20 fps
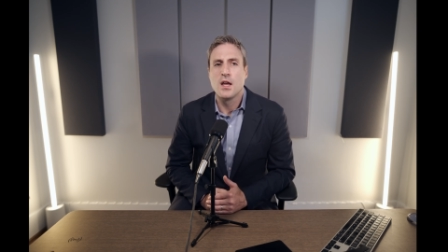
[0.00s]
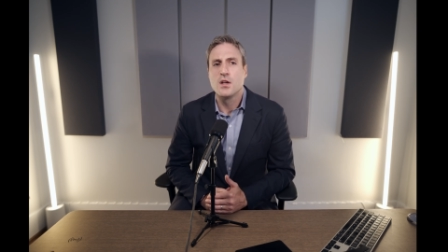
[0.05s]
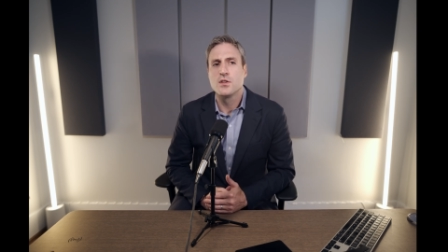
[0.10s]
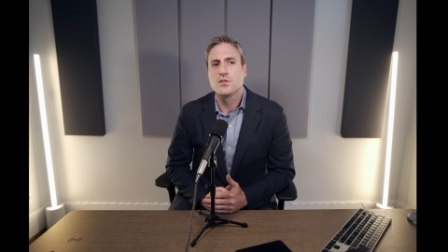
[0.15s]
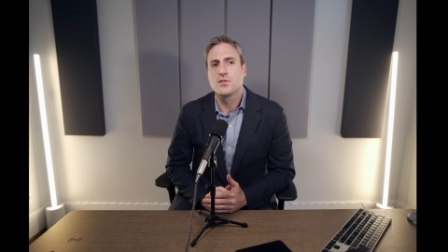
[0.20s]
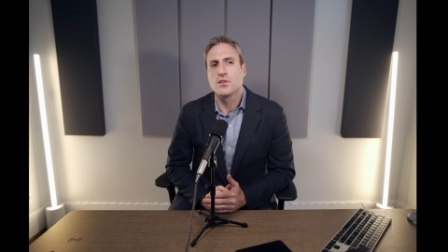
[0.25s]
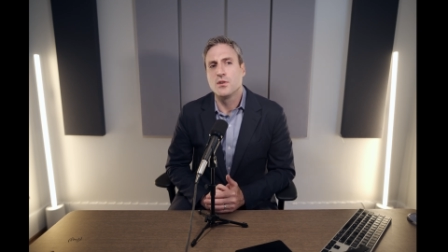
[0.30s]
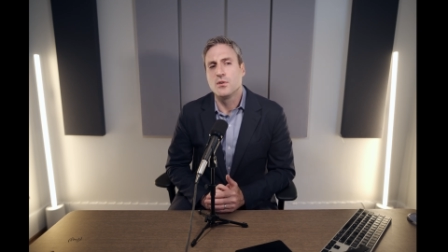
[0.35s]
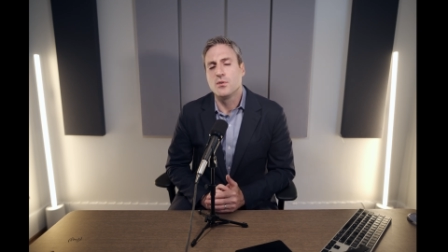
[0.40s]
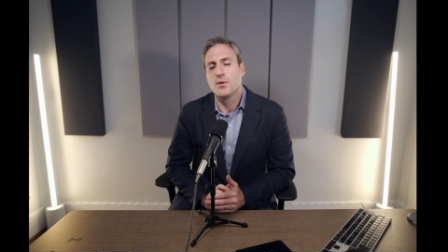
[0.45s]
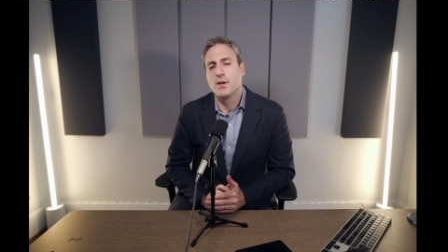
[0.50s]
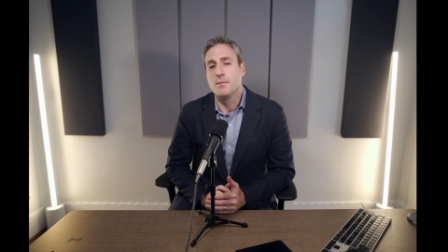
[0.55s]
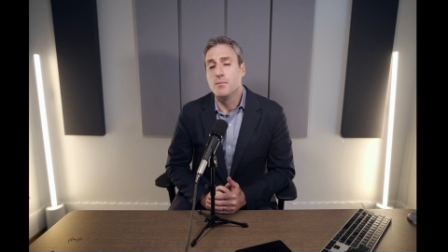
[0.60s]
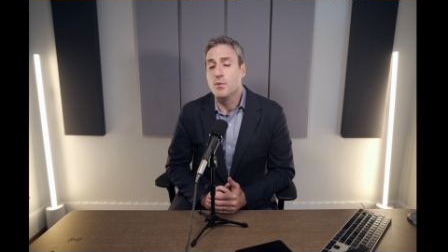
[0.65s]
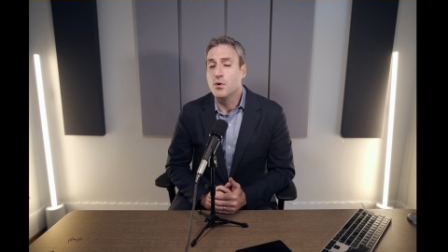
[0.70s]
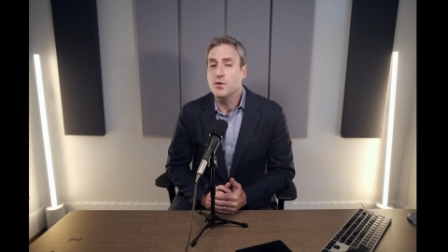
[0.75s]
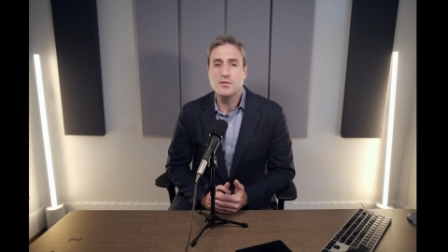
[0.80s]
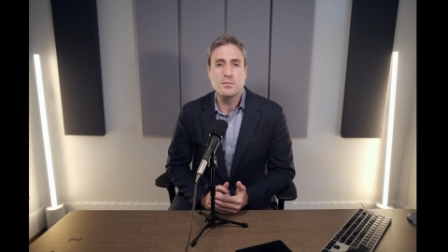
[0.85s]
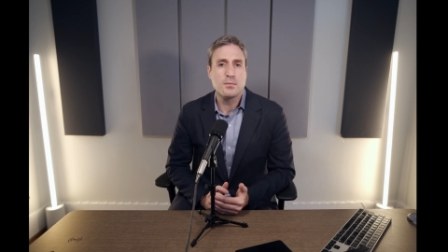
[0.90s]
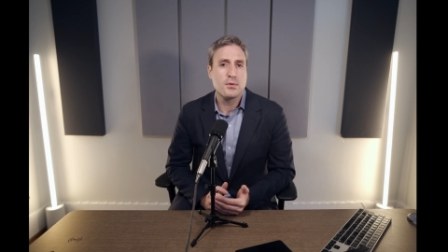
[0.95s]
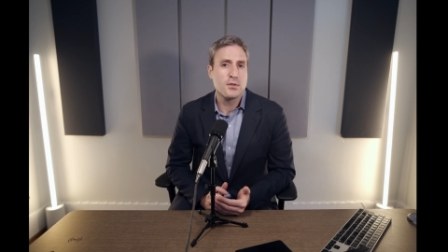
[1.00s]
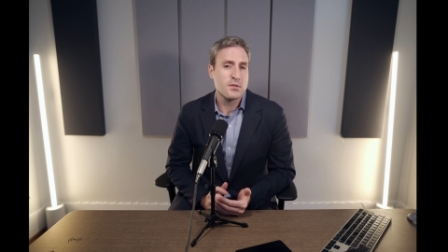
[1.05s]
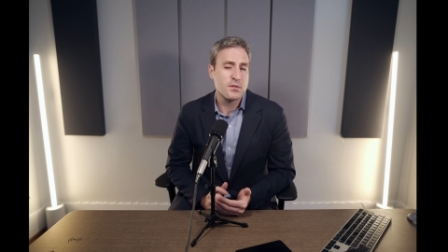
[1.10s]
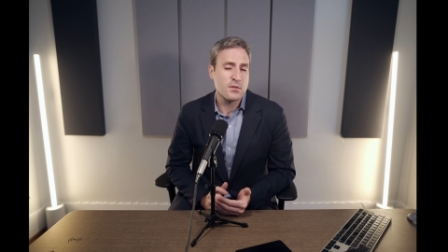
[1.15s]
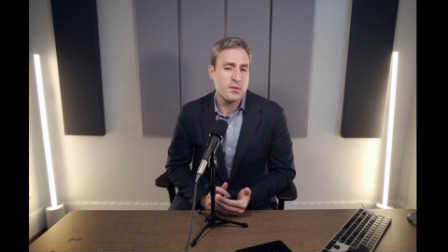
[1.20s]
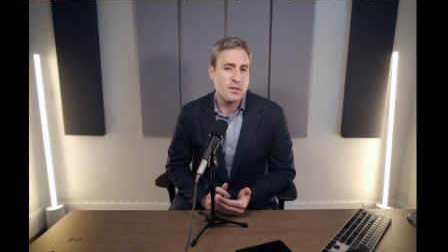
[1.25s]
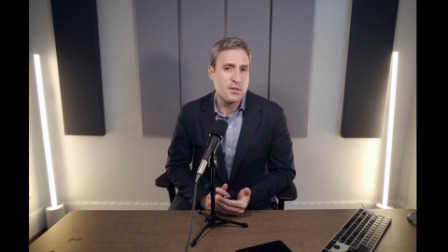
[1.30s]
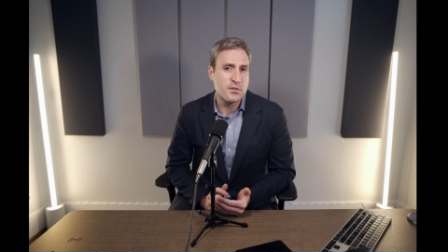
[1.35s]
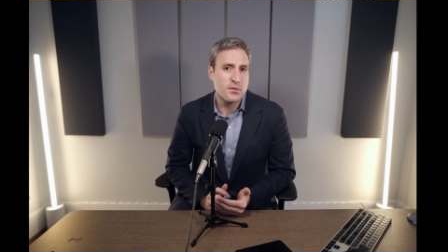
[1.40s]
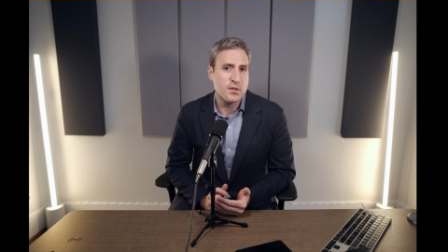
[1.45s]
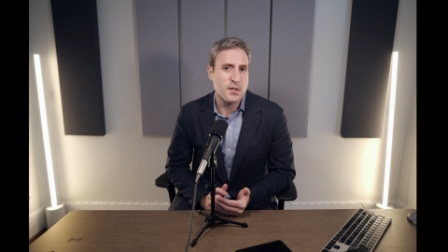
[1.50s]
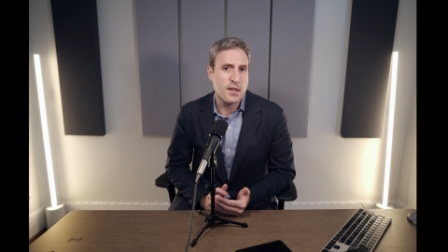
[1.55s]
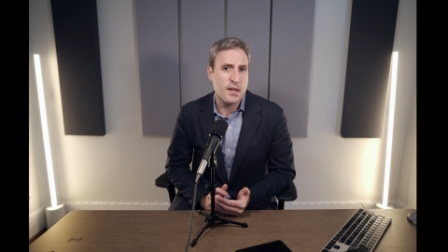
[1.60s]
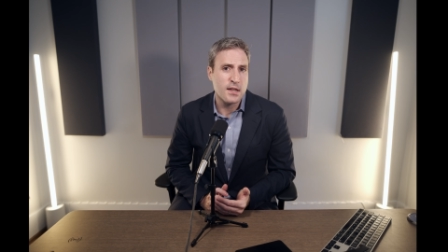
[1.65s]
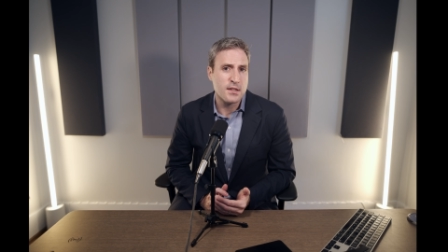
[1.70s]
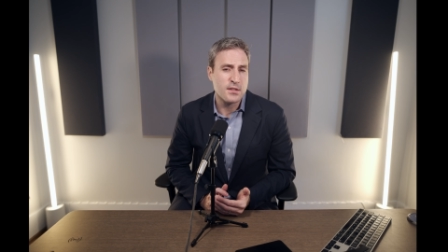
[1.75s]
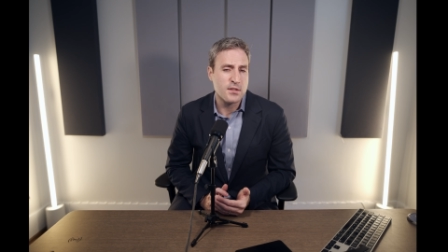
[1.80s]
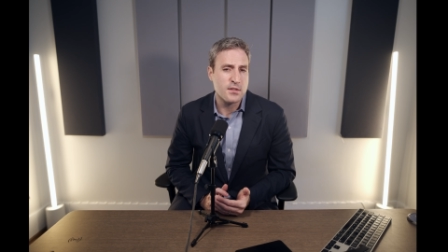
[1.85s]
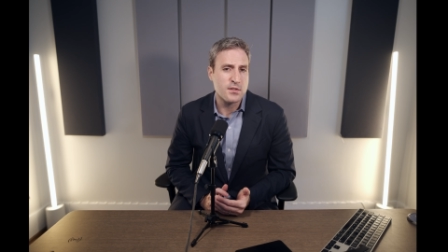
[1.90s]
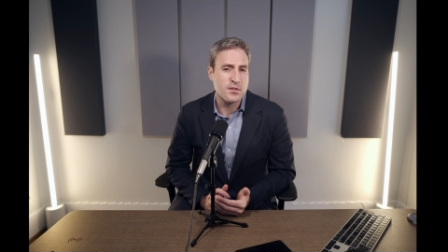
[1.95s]
So in most personal injury
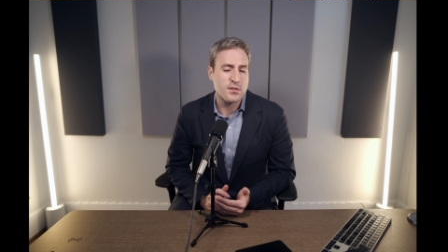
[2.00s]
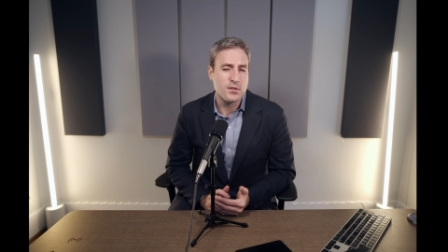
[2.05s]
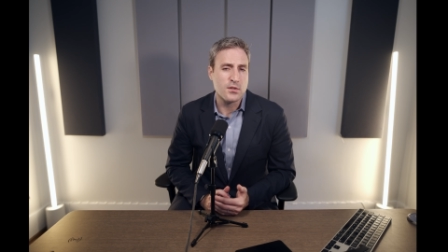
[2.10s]
cases,